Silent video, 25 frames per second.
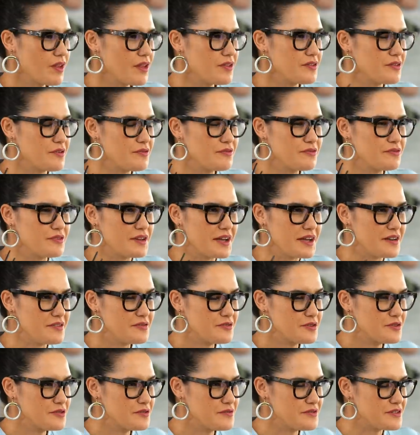The
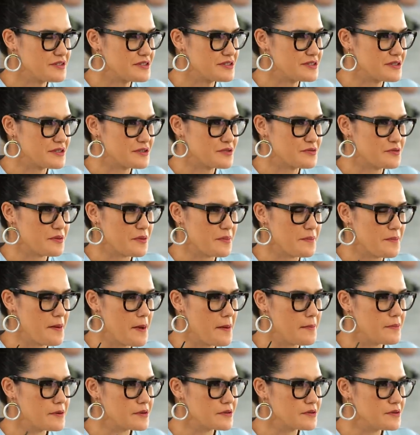flavor of the Szechuan
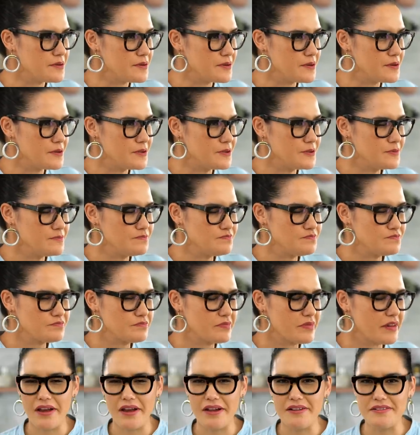peppercorn
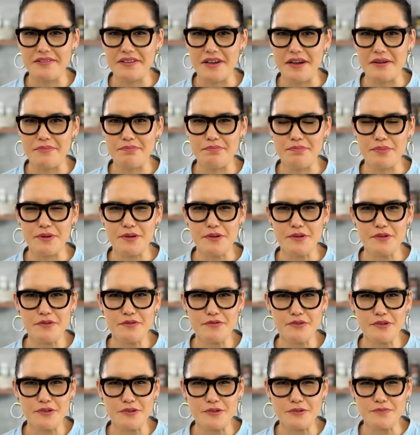and that
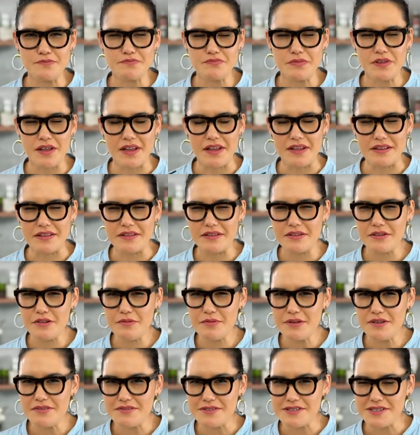beautiful, that little
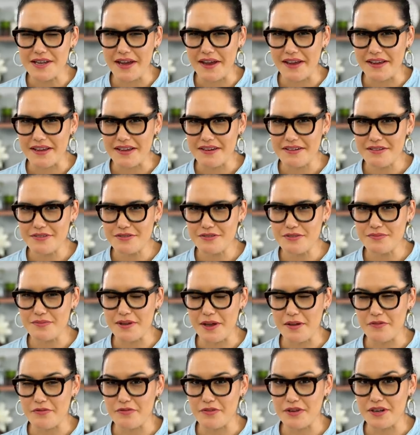bit of tanginess from
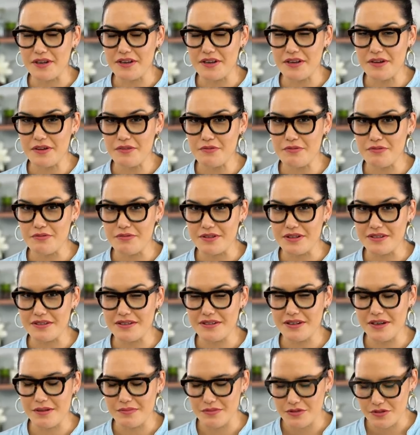that vinegar really
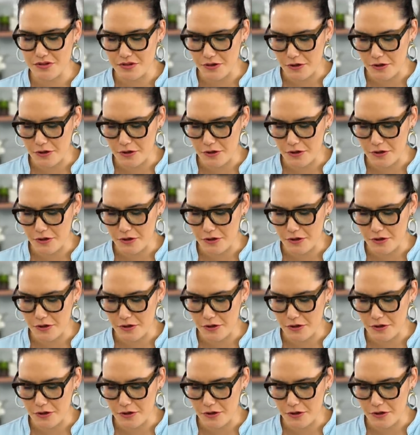comes